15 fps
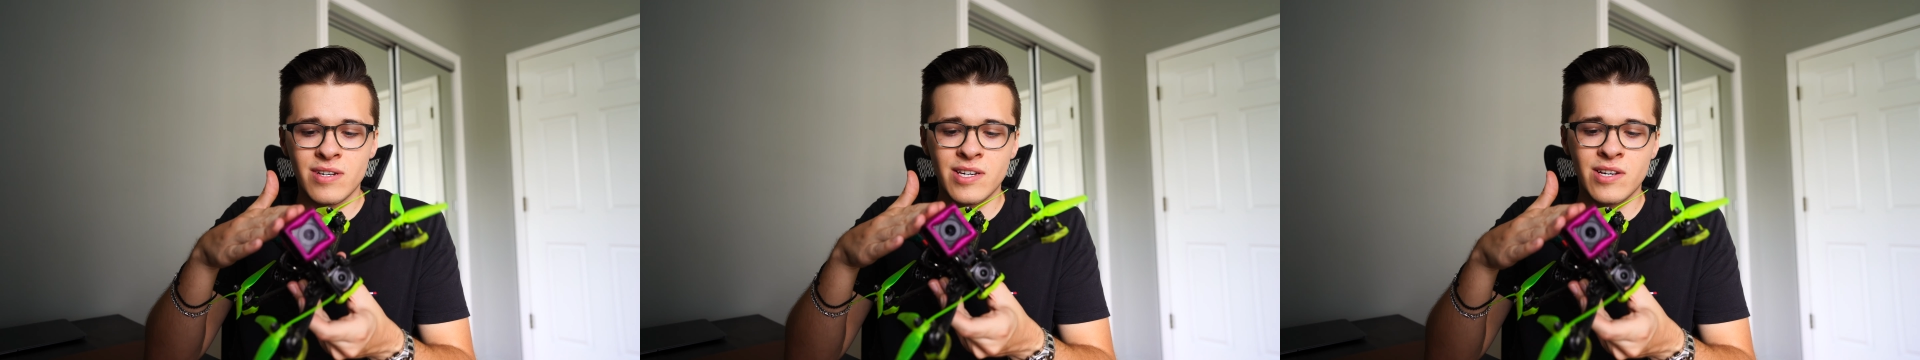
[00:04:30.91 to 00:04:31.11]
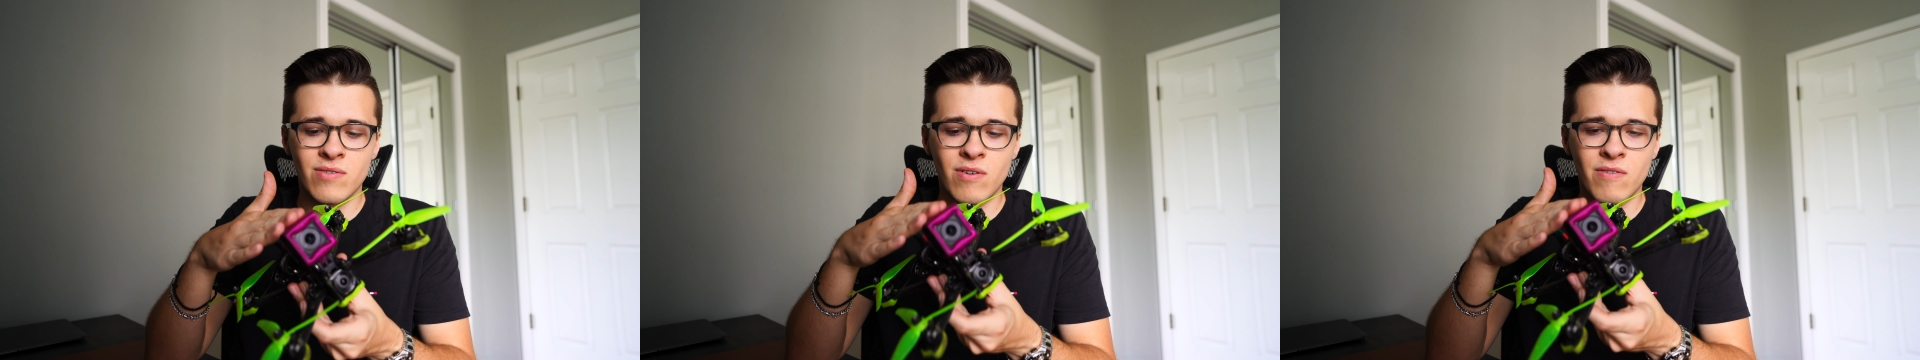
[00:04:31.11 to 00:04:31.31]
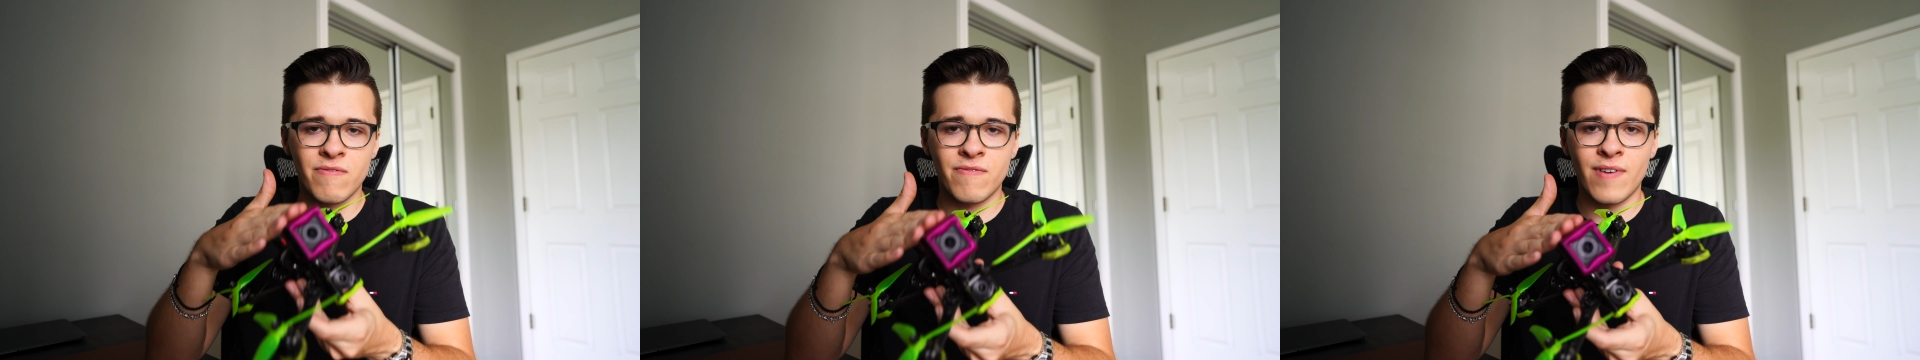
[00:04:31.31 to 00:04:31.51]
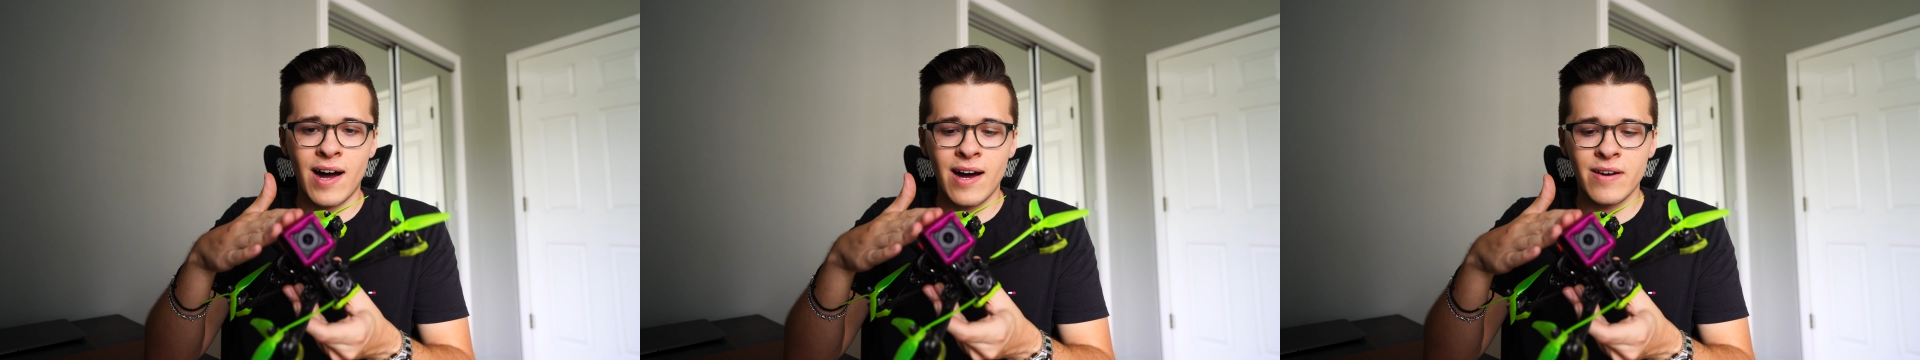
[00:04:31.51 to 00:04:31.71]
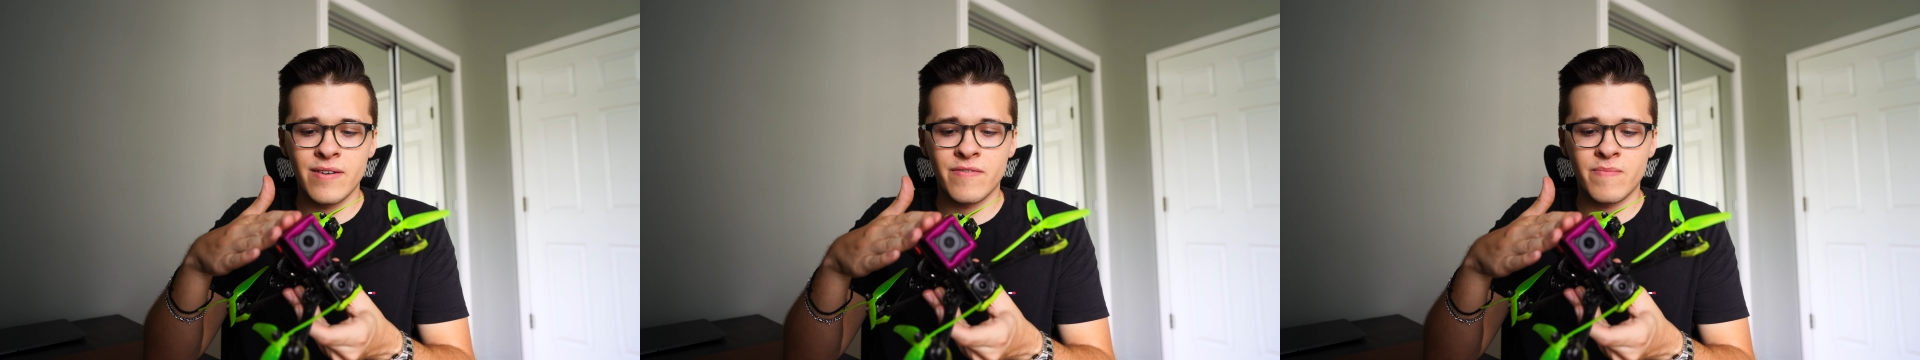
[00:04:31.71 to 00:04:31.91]
Hero
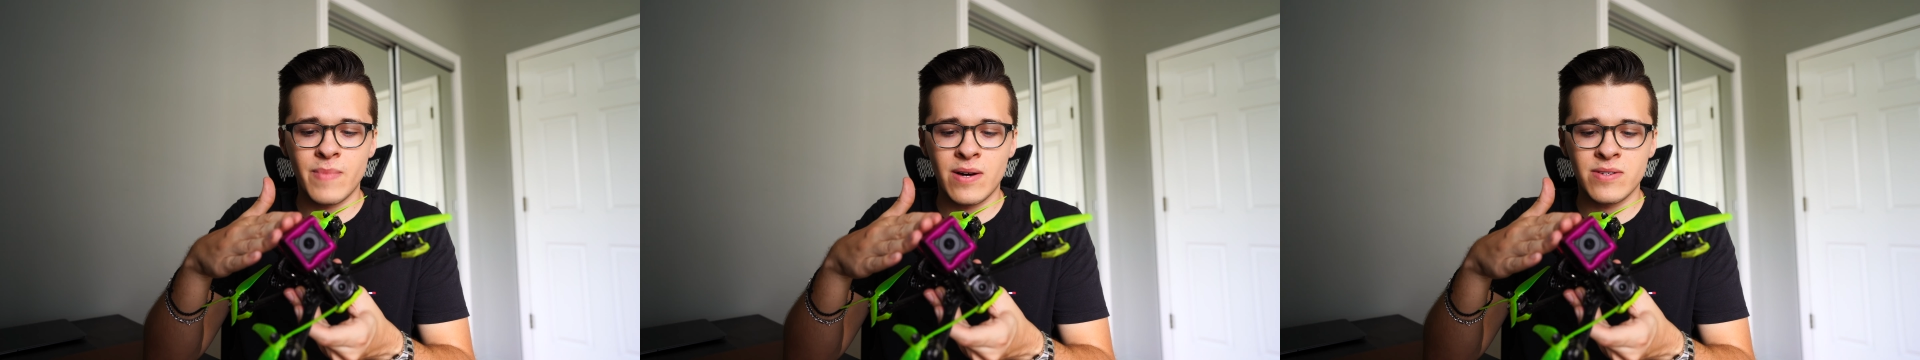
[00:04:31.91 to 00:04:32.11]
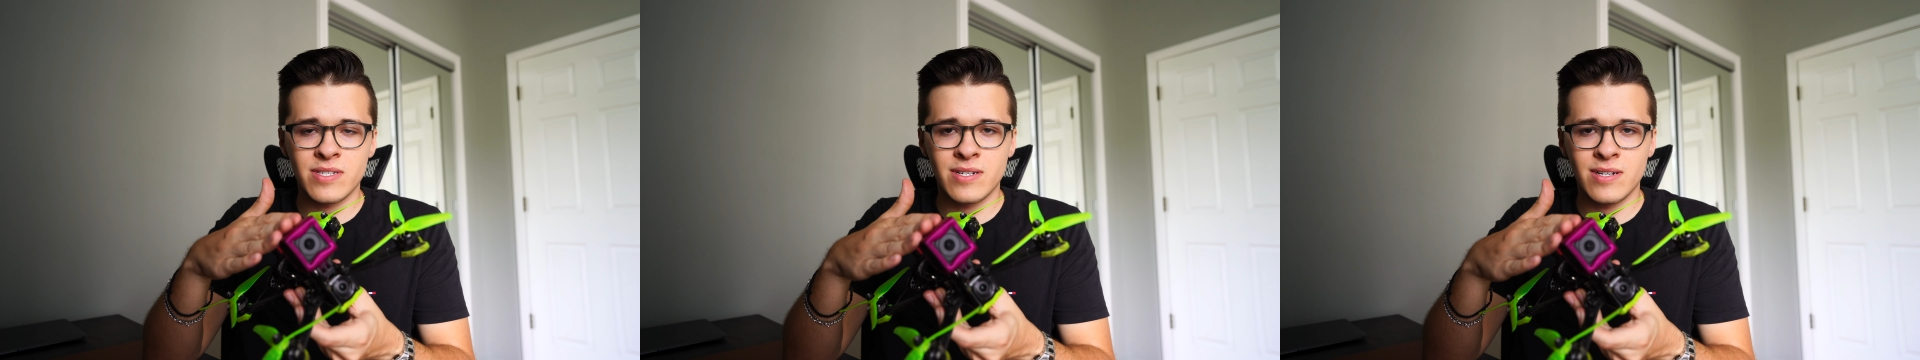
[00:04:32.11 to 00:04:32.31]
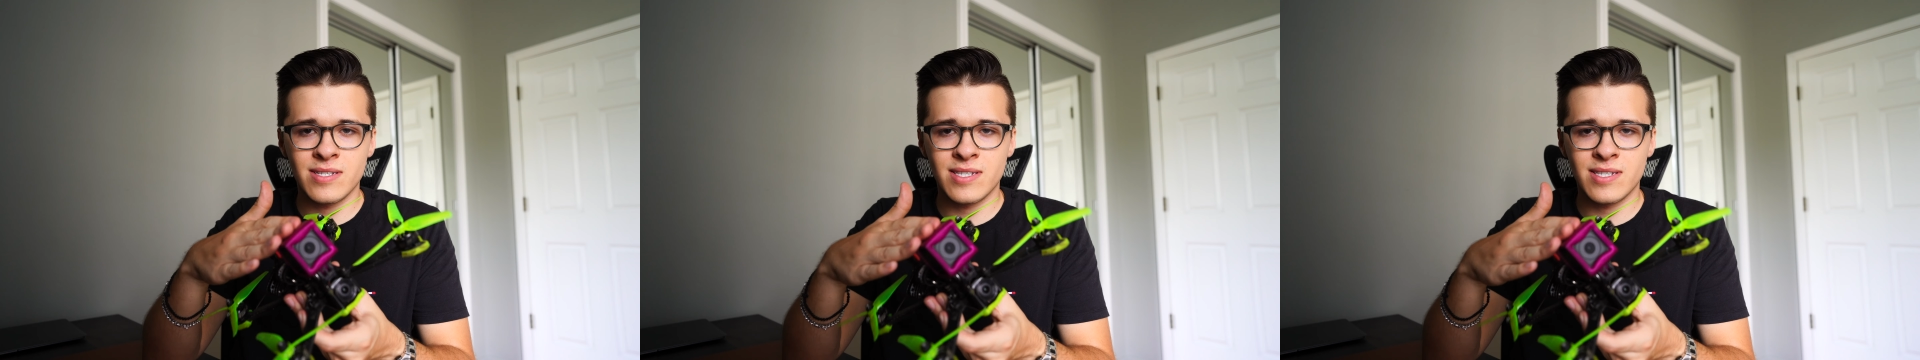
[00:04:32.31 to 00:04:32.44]
5 mounted on